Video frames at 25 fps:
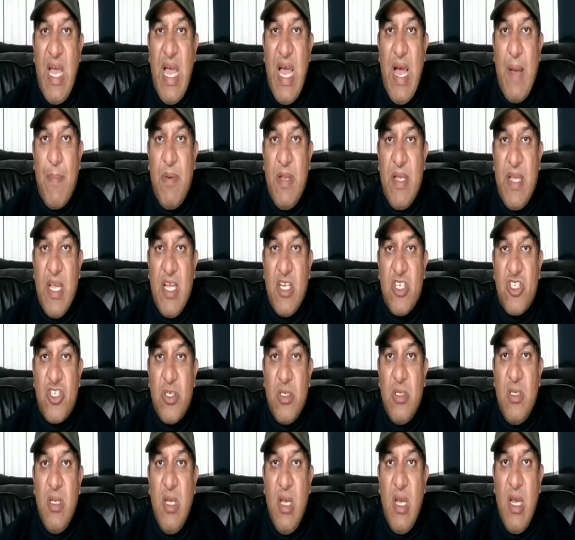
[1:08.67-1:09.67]

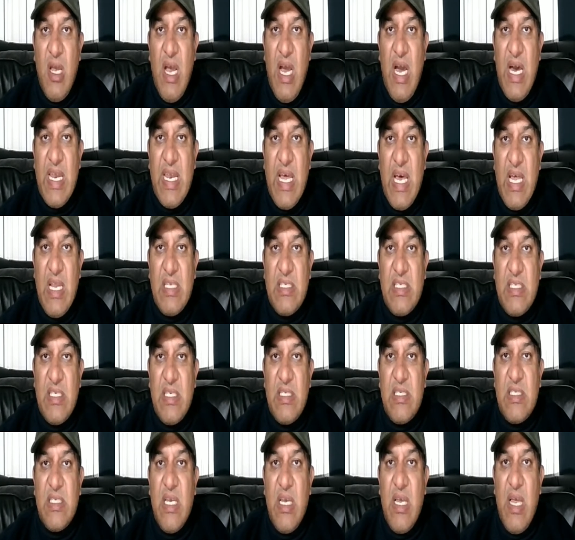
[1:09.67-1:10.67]
application,
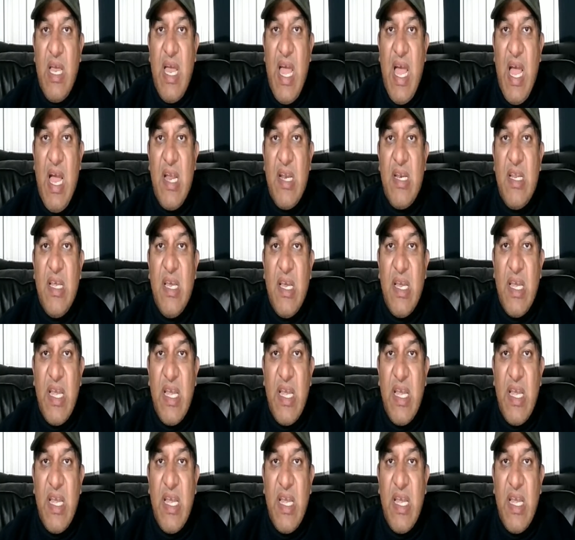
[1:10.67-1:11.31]
analysis, and